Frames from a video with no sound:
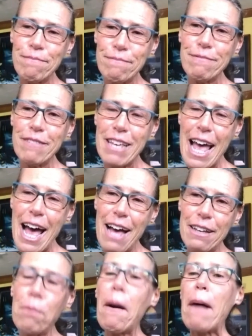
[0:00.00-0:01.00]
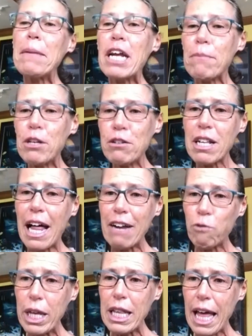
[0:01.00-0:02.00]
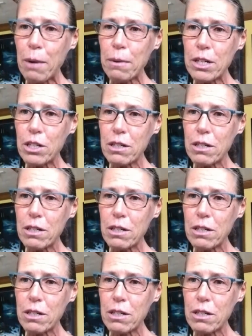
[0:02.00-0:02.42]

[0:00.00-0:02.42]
Yeah, you'll probably hear me use a lot of we language